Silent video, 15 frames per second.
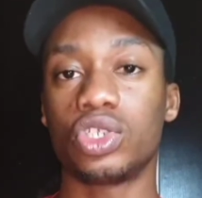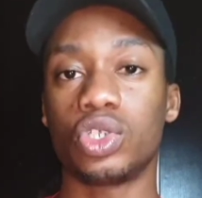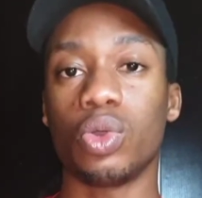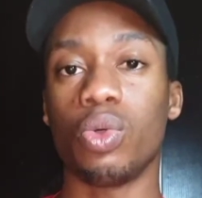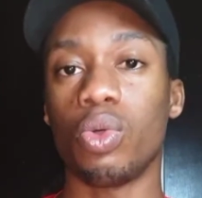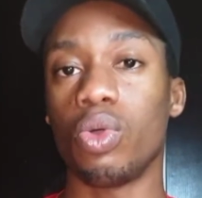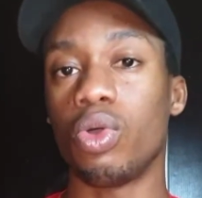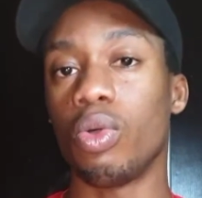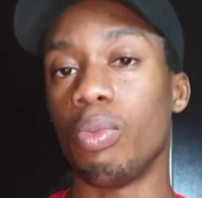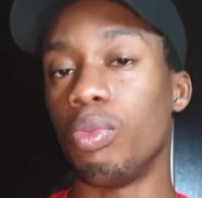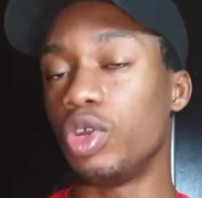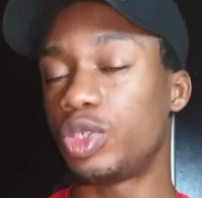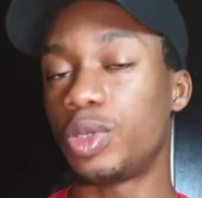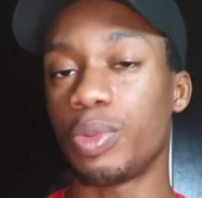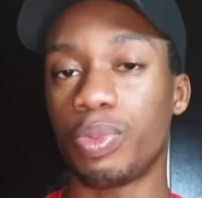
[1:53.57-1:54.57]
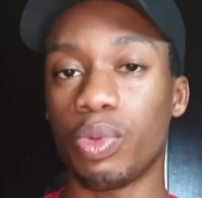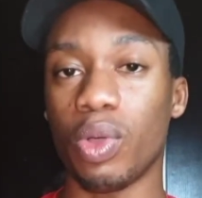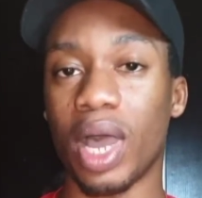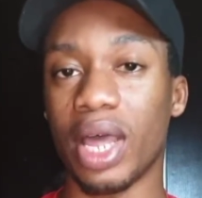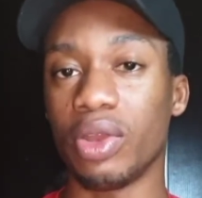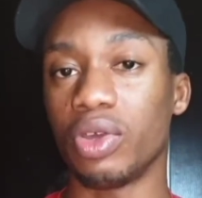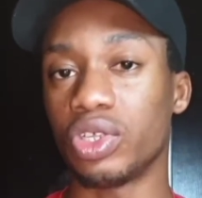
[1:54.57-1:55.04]
So most
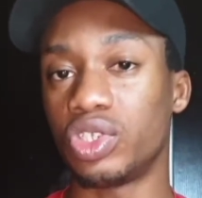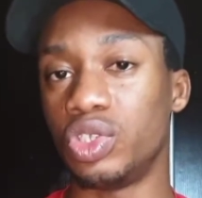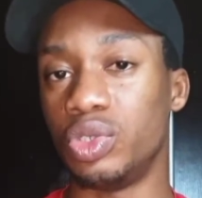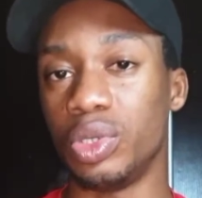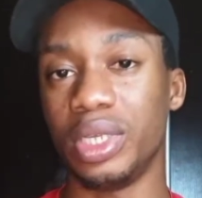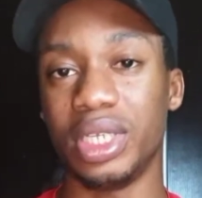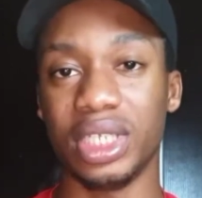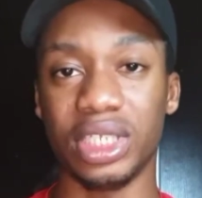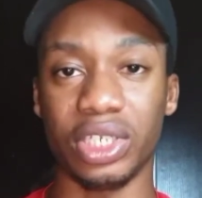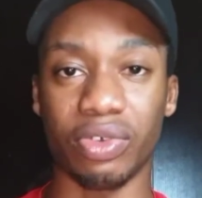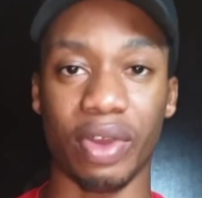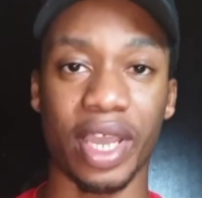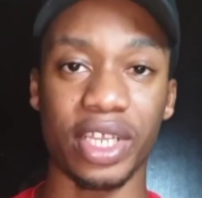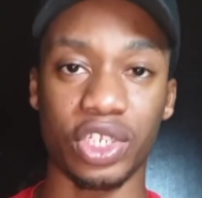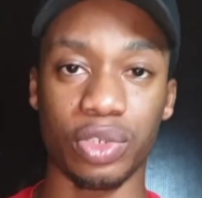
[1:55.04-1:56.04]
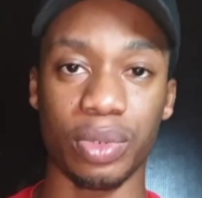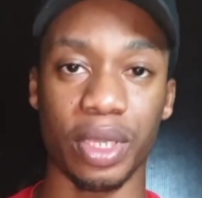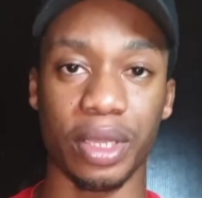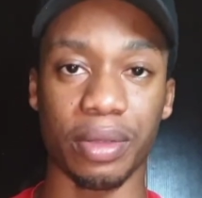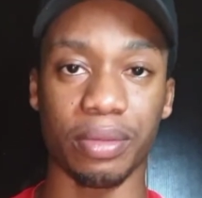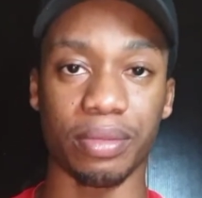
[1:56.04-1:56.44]
people are not doing it the right way.